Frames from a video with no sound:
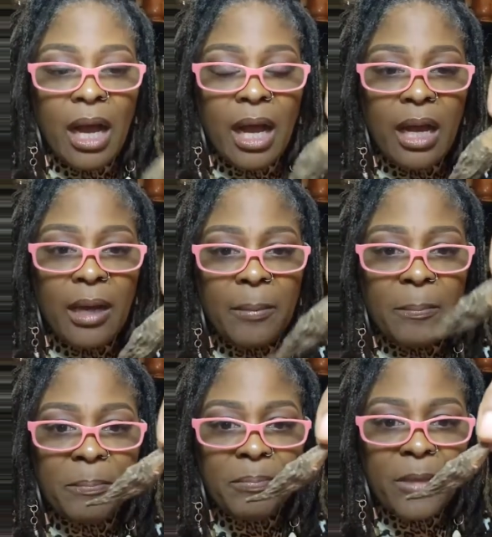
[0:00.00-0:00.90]

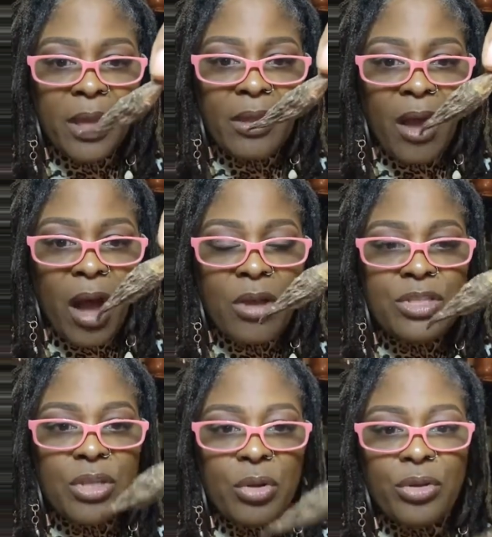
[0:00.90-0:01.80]
Um, also,